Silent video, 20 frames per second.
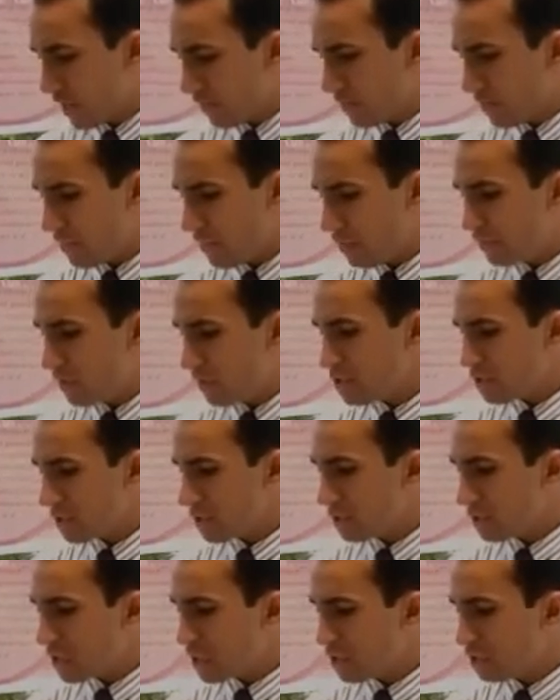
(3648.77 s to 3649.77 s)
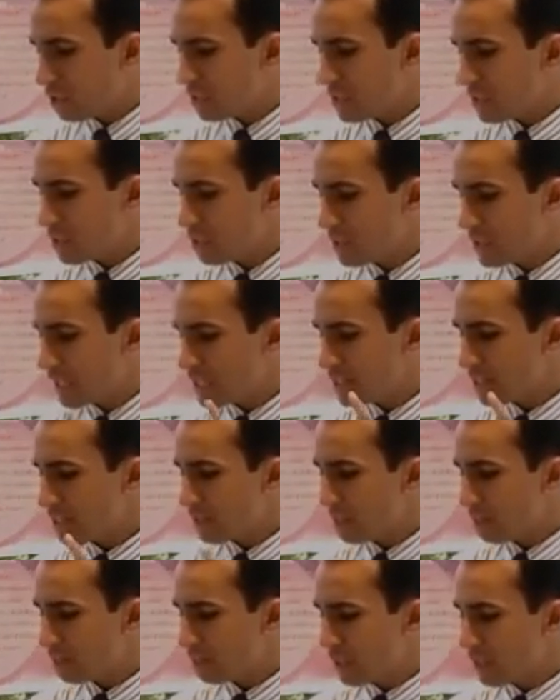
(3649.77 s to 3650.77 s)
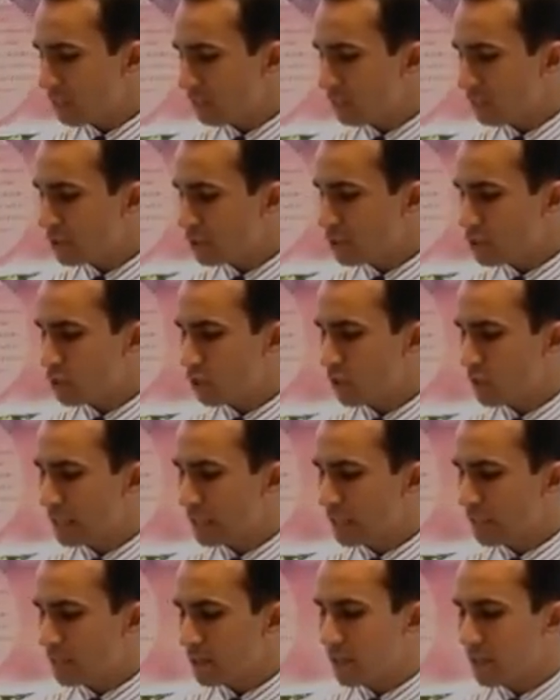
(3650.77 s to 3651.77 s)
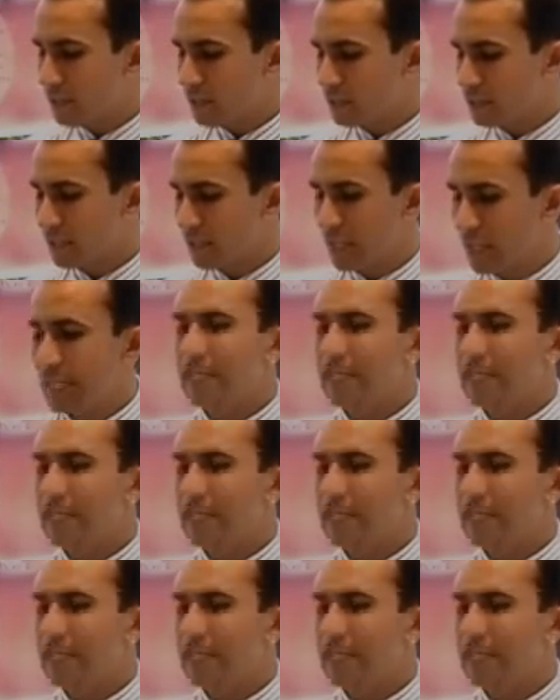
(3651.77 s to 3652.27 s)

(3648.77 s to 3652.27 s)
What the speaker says: But the verse continues and says, and the people journeyed not